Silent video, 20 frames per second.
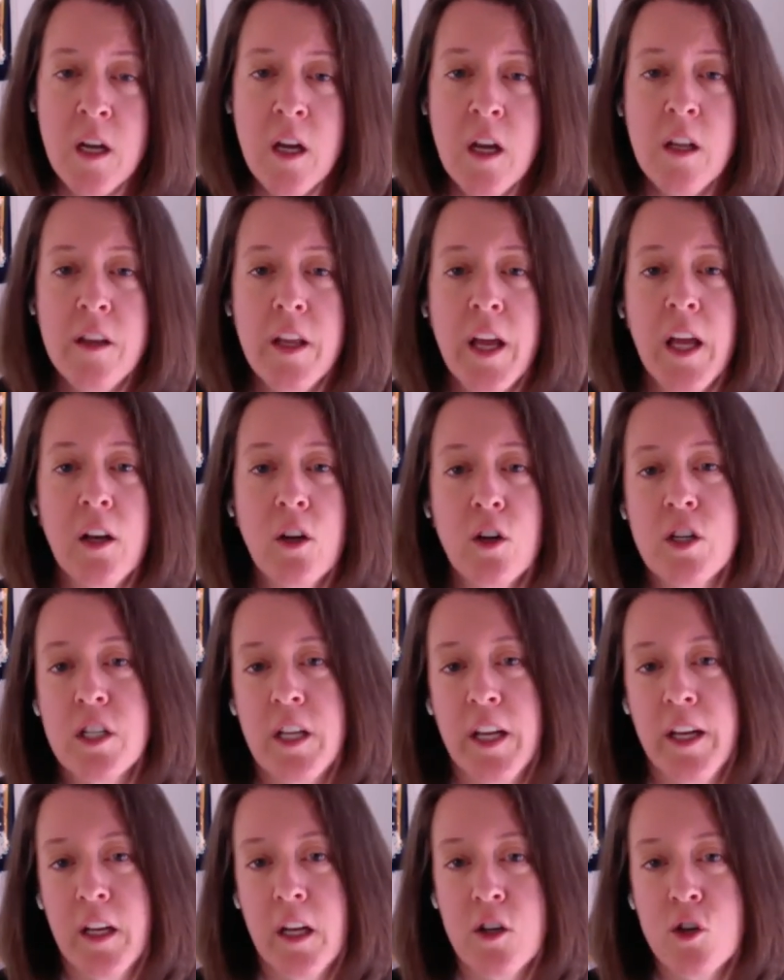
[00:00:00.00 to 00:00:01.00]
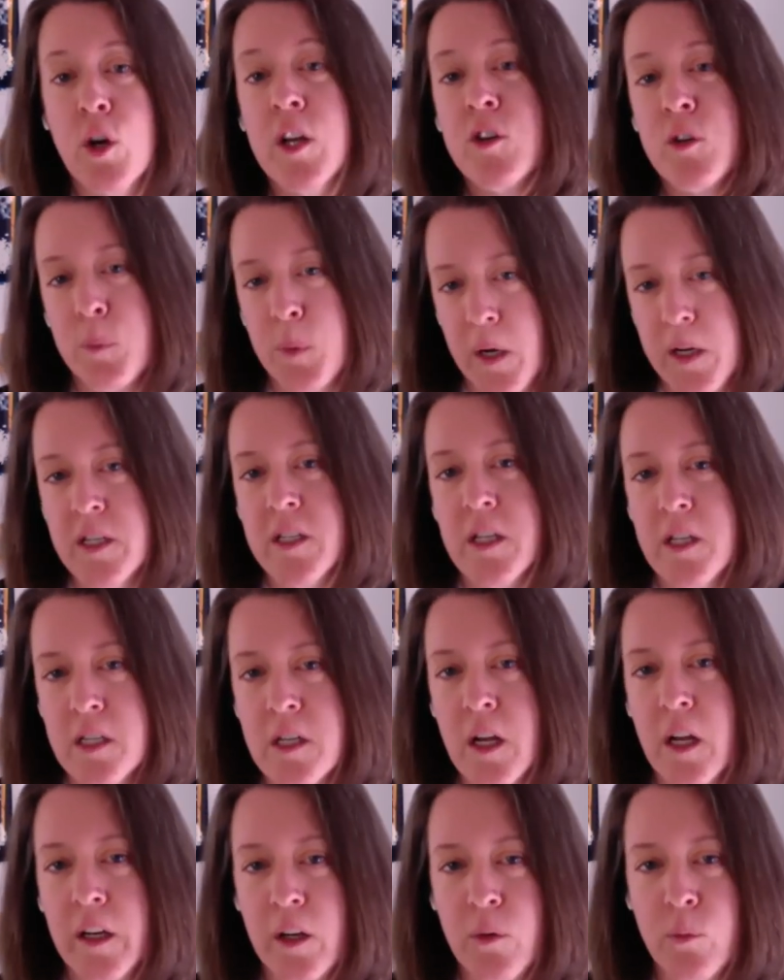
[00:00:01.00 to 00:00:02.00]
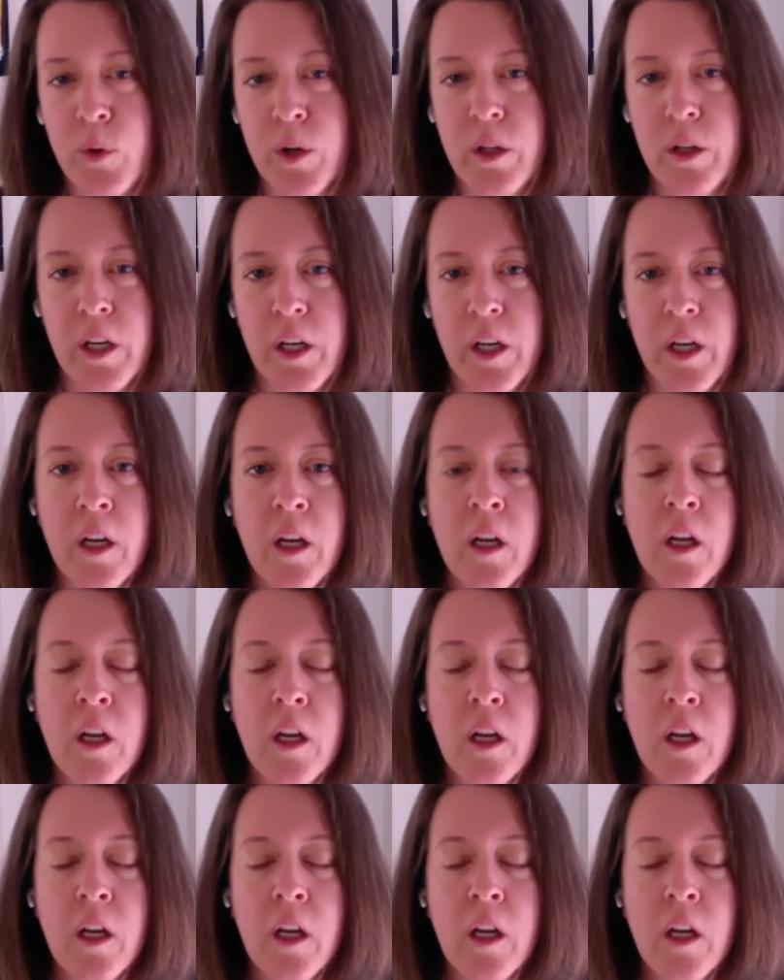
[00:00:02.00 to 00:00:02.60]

that looks like a transfer pricing study, really,